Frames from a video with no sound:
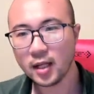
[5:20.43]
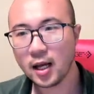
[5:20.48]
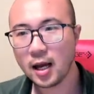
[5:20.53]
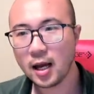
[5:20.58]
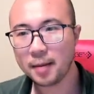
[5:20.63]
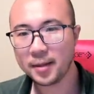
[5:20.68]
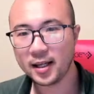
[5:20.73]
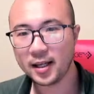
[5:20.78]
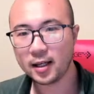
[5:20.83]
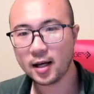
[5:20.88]
I
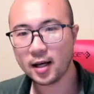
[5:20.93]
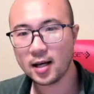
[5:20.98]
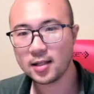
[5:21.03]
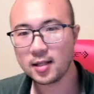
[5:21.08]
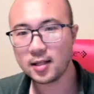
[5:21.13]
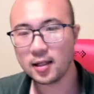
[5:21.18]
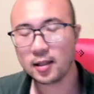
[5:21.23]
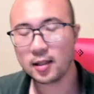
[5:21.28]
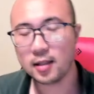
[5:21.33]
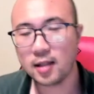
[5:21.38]
mean, I
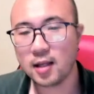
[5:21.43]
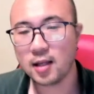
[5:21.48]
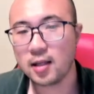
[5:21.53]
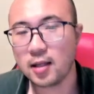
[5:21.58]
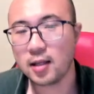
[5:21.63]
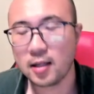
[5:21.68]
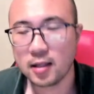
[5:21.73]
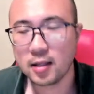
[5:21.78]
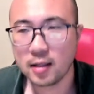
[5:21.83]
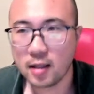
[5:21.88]
think
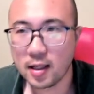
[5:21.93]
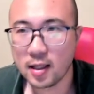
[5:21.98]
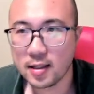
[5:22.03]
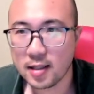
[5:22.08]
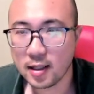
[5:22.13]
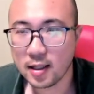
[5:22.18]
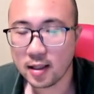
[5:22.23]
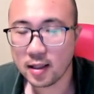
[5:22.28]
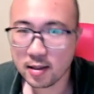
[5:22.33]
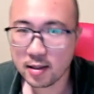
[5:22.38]

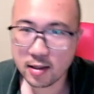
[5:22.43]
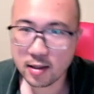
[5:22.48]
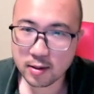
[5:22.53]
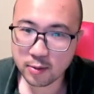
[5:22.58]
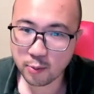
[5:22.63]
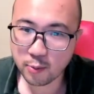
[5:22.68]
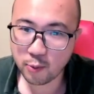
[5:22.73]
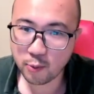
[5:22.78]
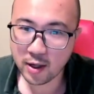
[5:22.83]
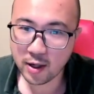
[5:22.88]
this is
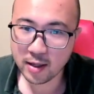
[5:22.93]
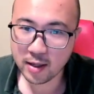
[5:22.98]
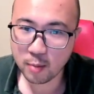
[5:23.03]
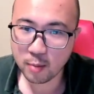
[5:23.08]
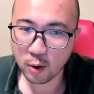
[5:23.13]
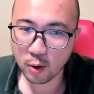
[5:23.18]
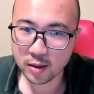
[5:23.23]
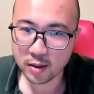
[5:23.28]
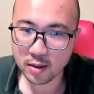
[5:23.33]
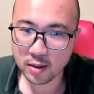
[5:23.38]
really
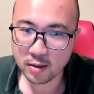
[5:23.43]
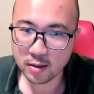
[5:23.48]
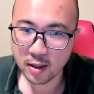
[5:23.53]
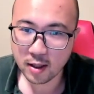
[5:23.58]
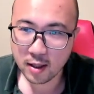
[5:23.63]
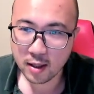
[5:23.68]
important.